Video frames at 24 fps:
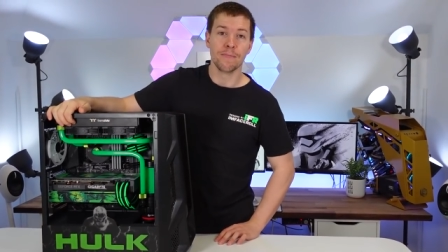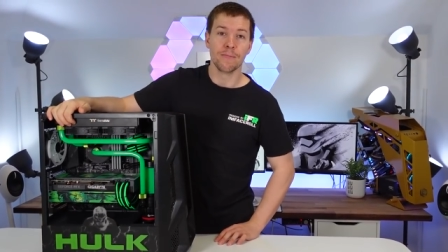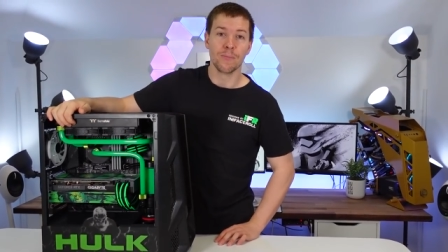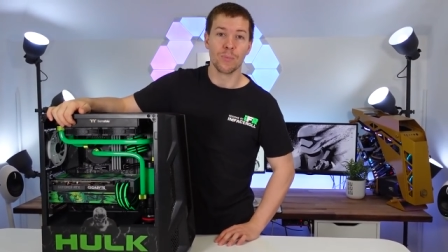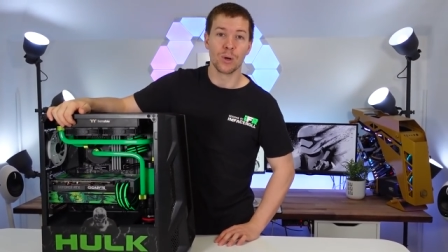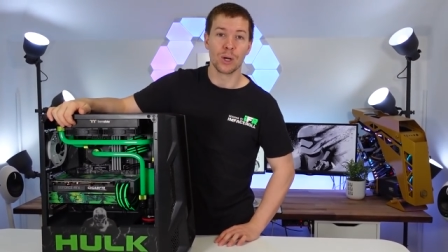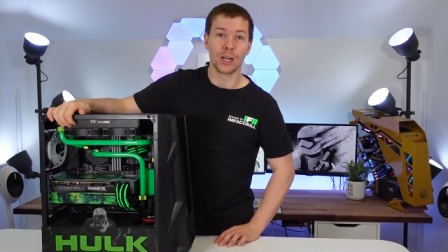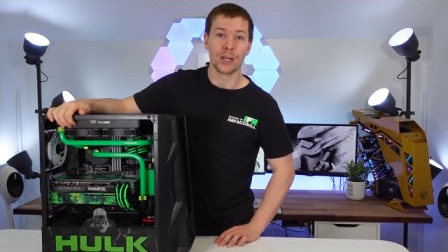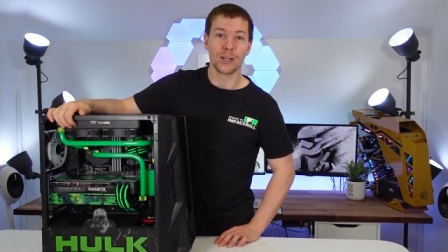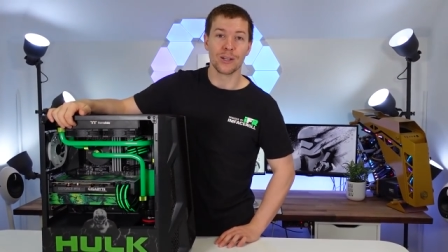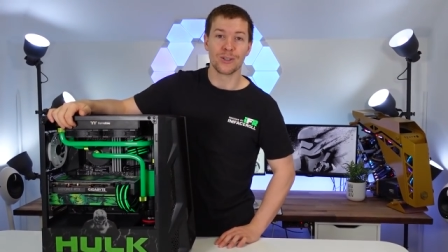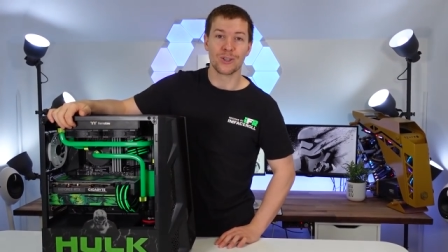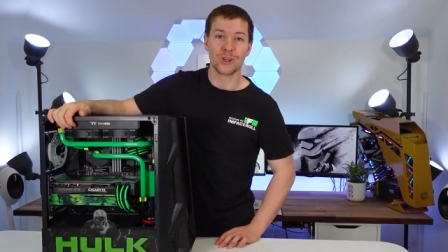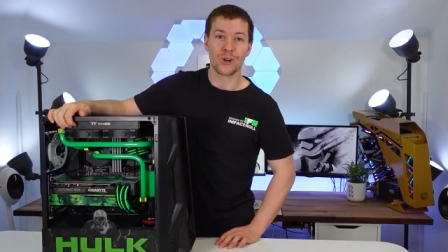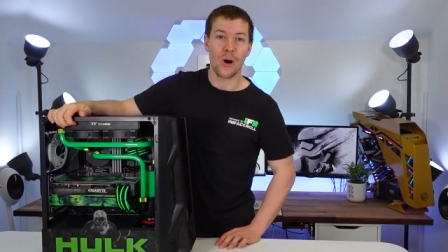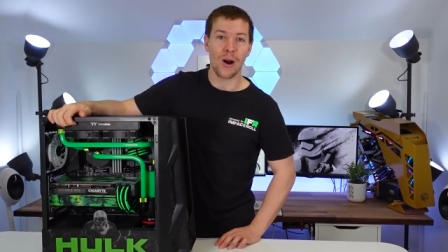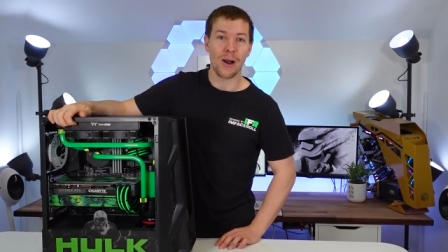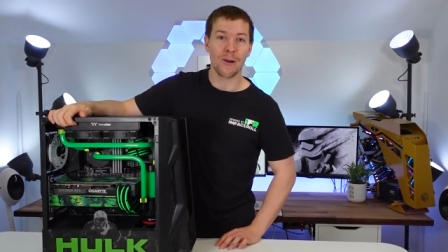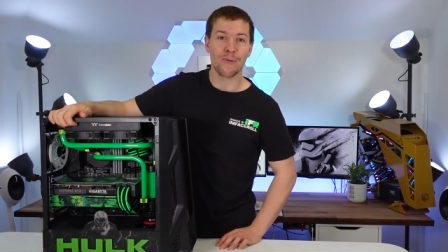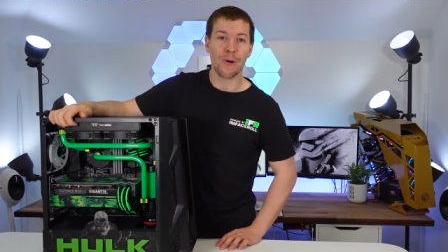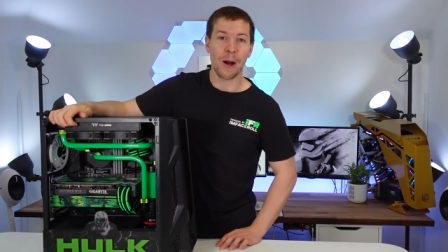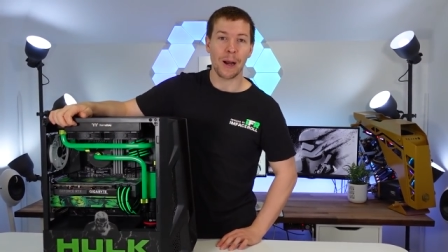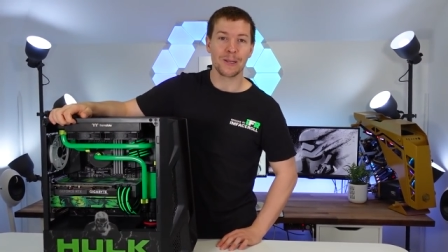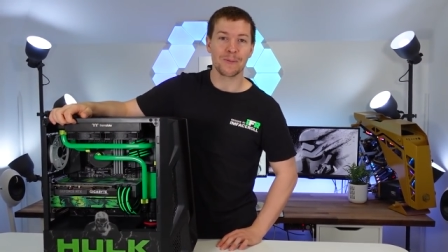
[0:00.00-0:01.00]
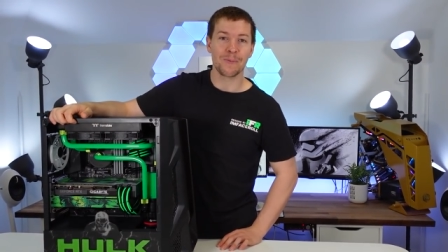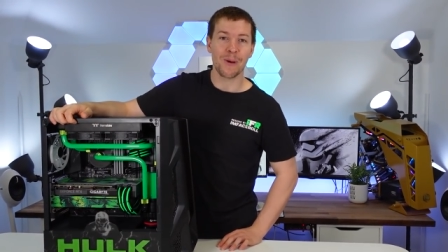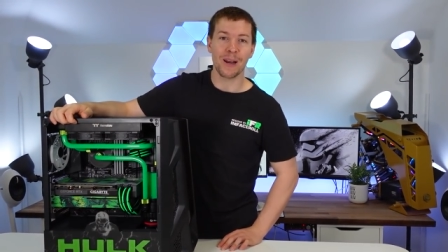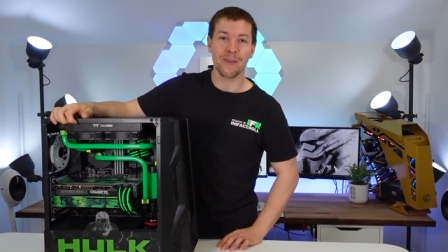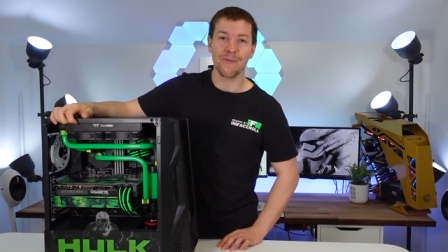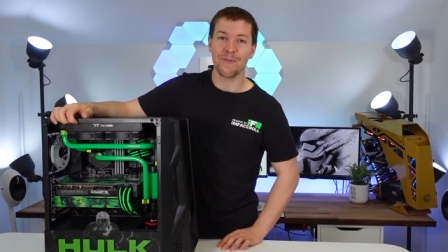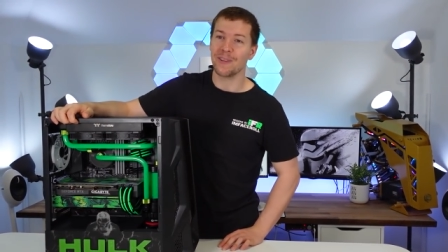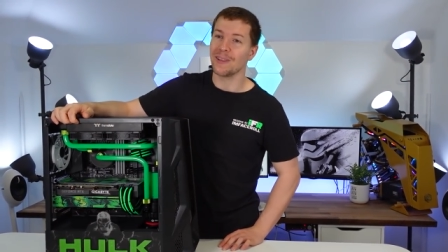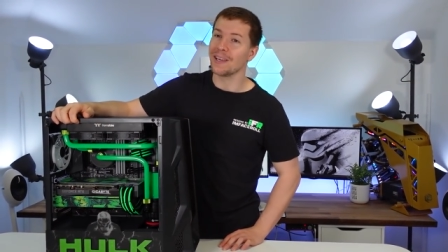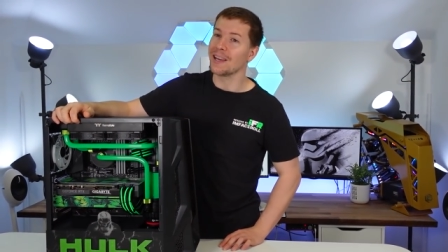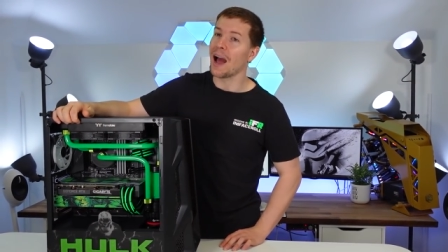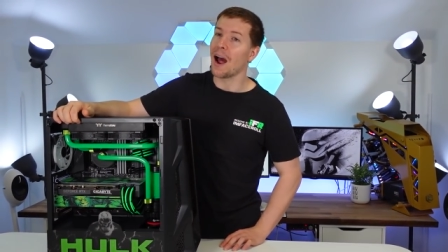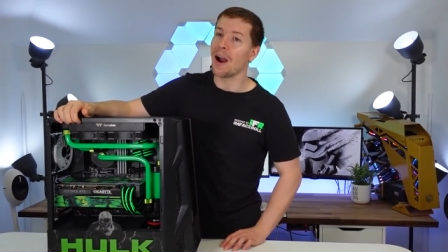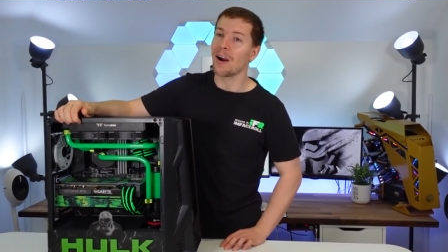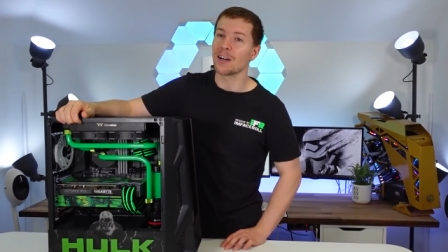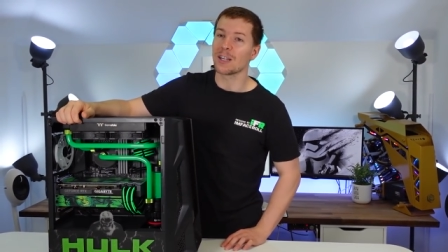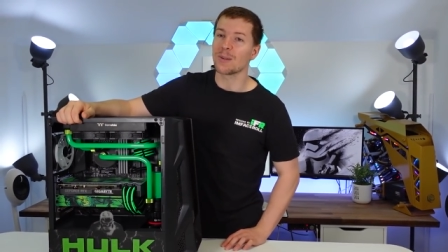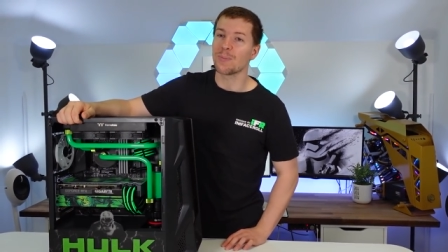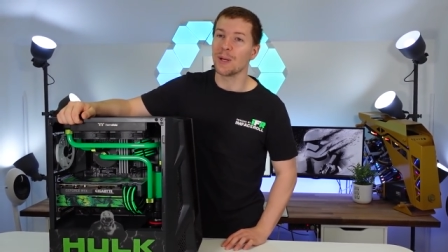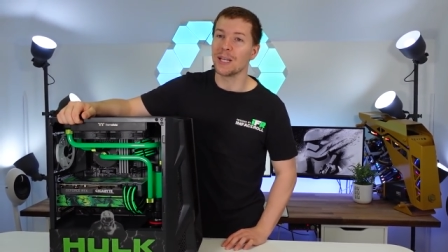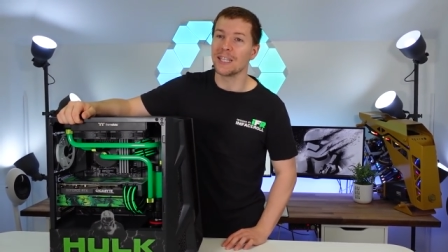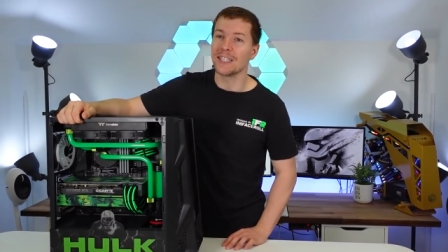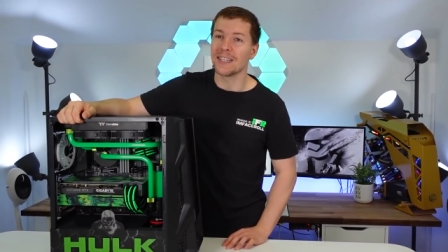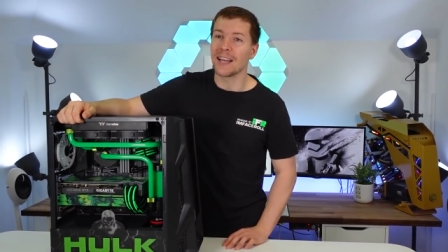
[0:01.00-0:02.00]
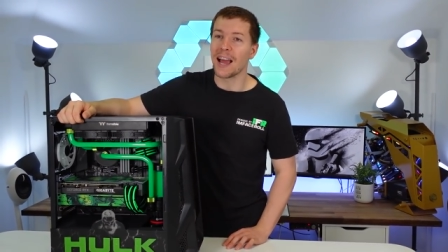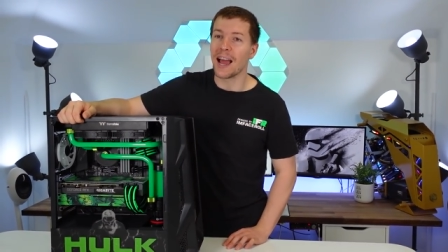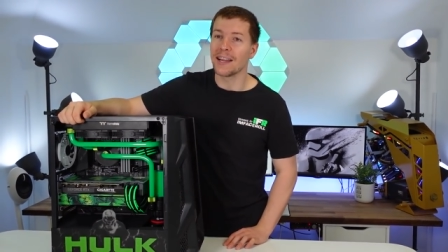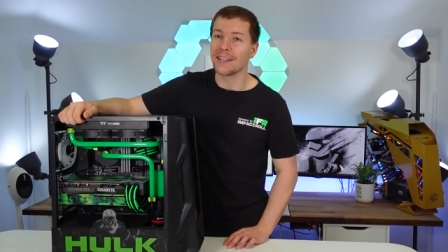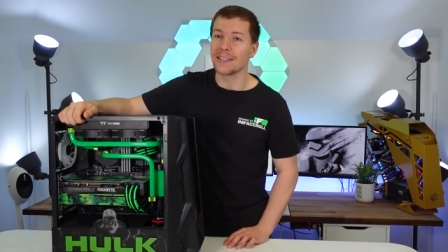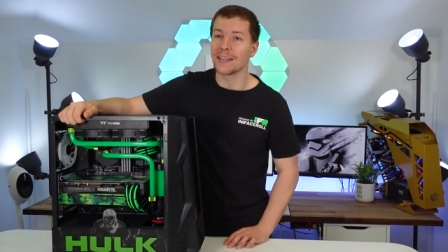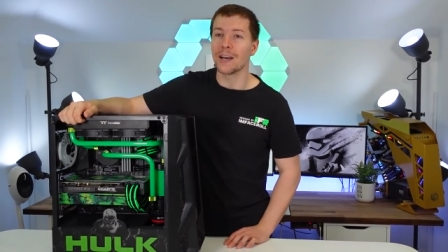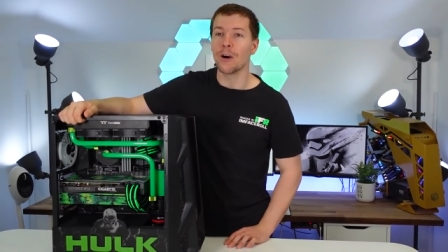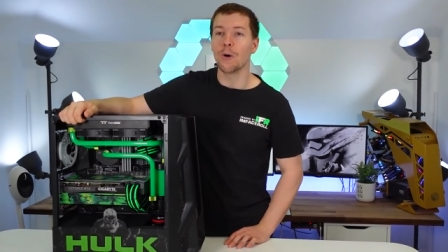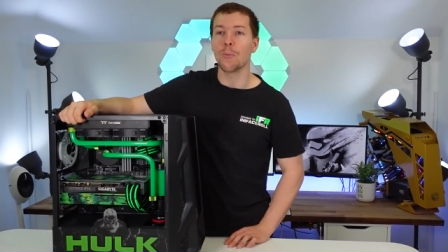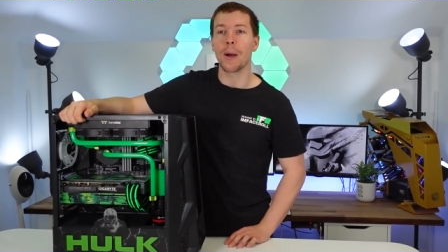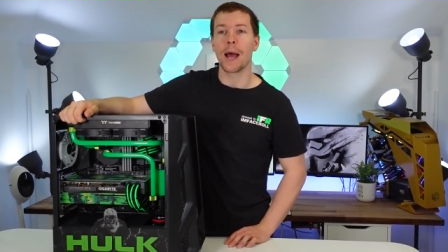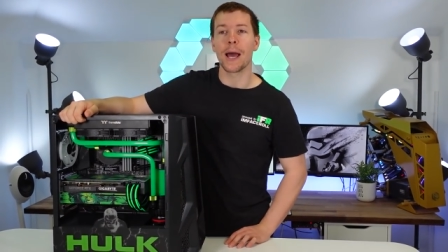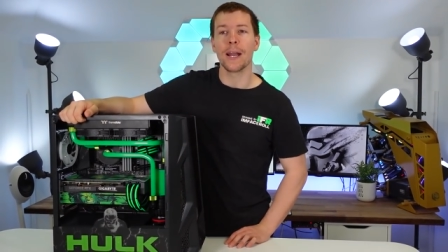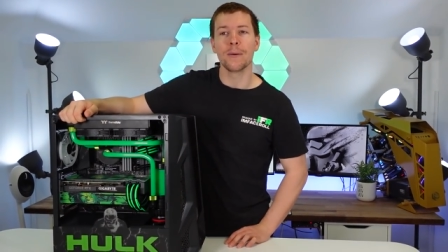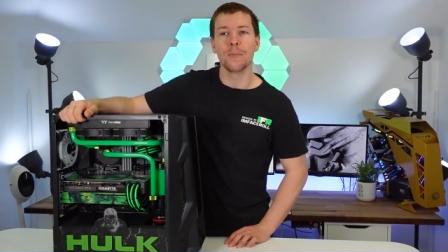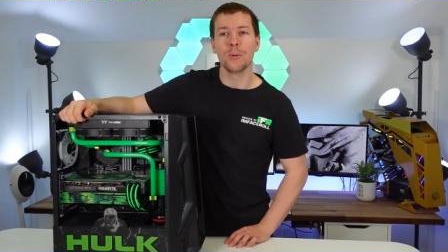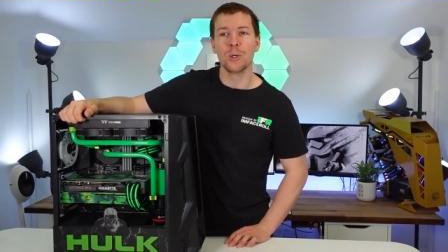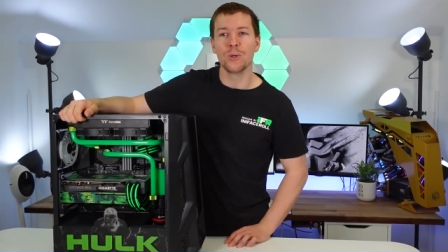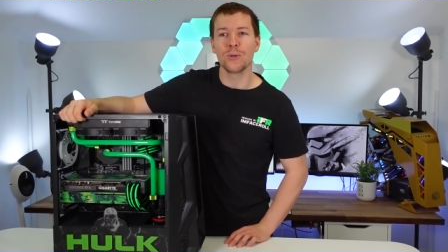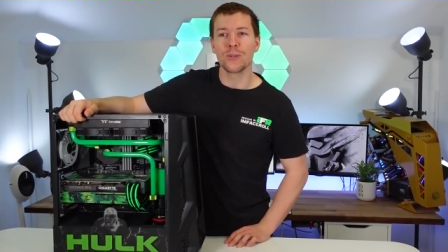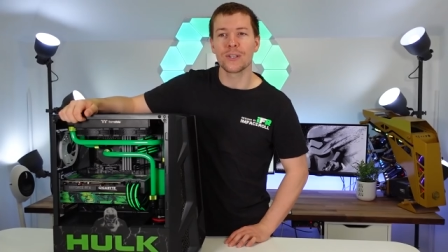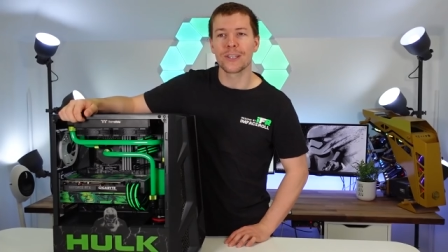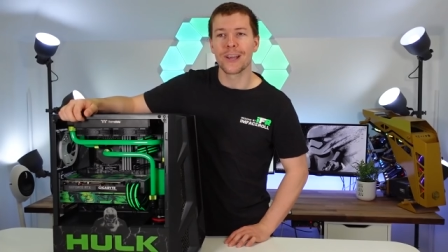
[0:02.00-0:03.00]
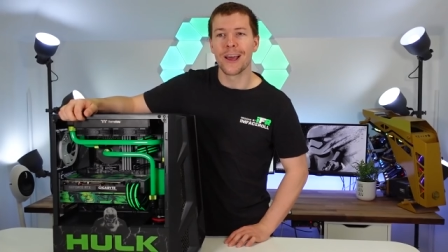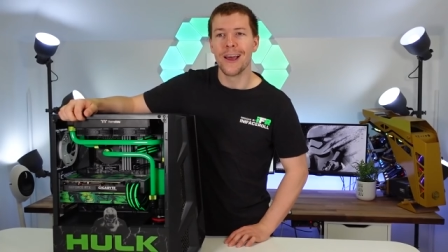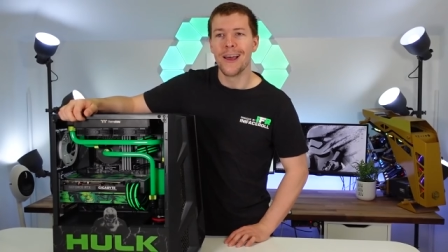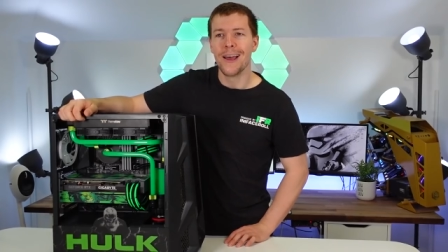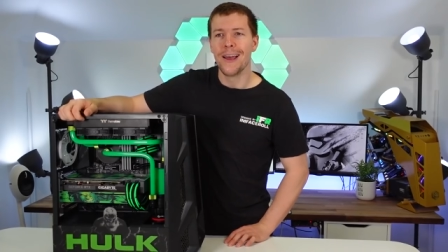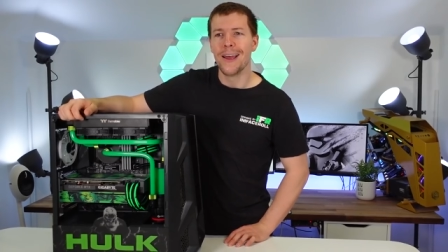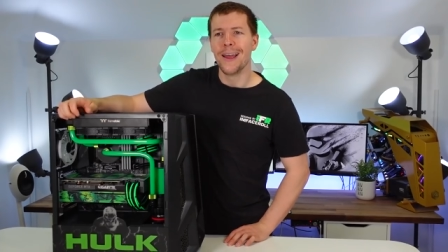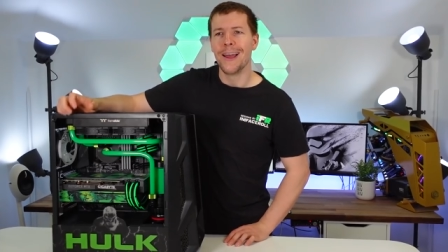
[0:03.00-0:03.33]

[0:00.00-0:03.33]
we're gonna try and raise money for the RSPCA to help animals.